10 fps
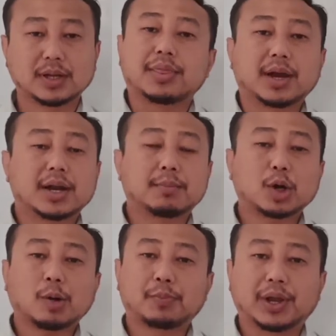The number
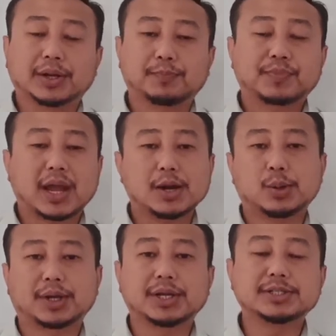of breaths an
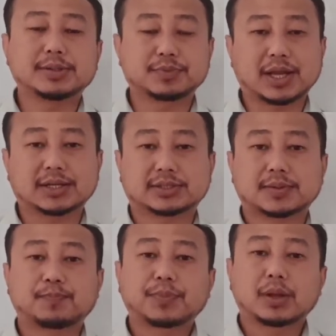organism
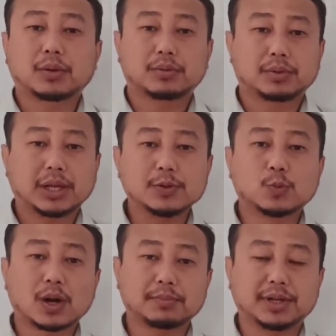takes in
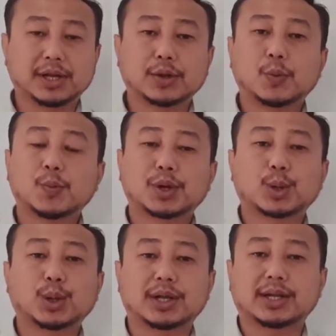1 minute, we
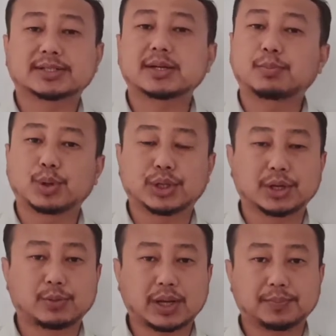call it as the
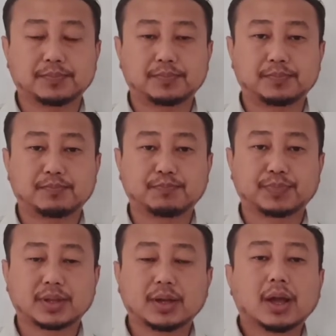breathing rate.
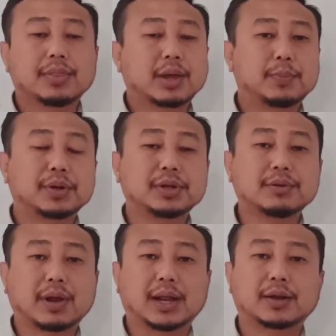The breathing
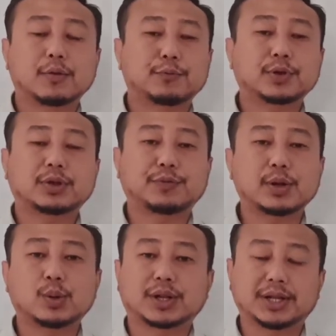rate for different
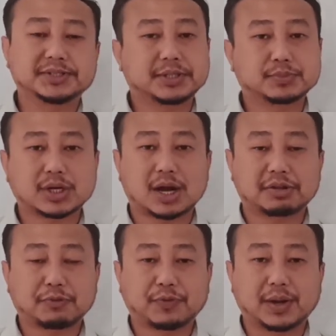organisms are
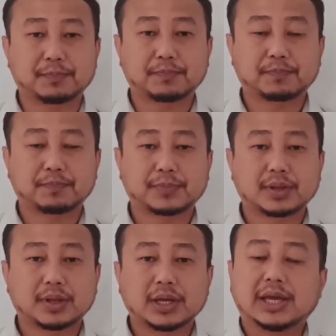different.
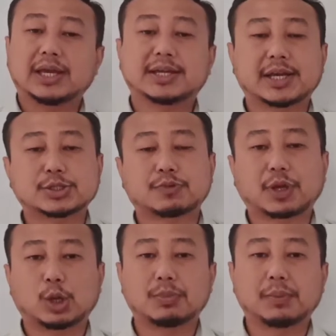In case of the
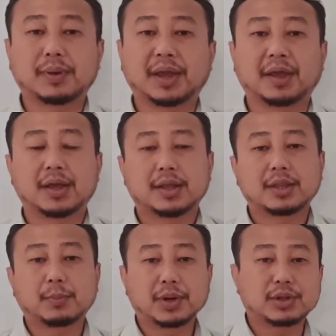human being,
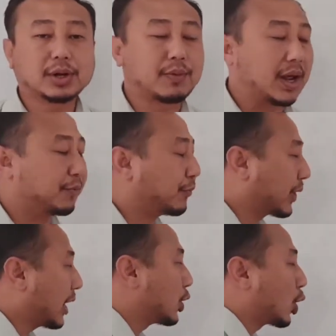the breathing rate
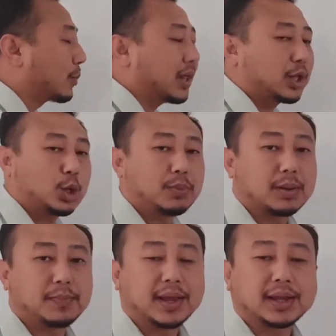for a normal
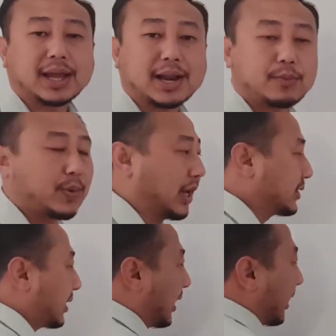human being at
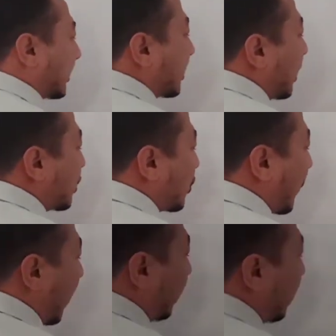rest is
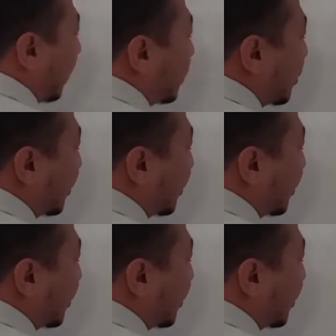12 to